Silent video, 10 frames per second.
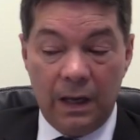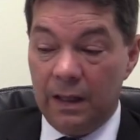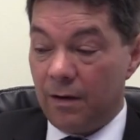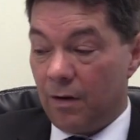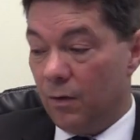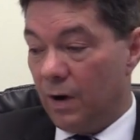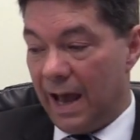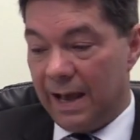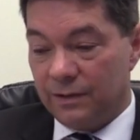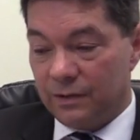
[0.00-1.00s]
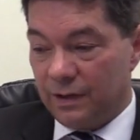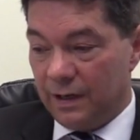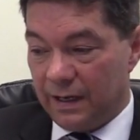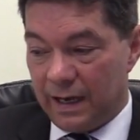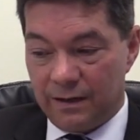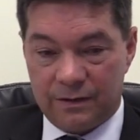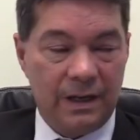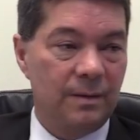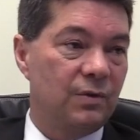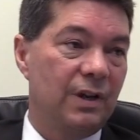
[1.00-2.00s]
capacity. In their own hands. And again, I
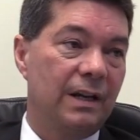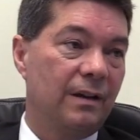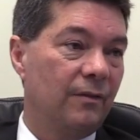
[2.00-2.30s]
keep saying,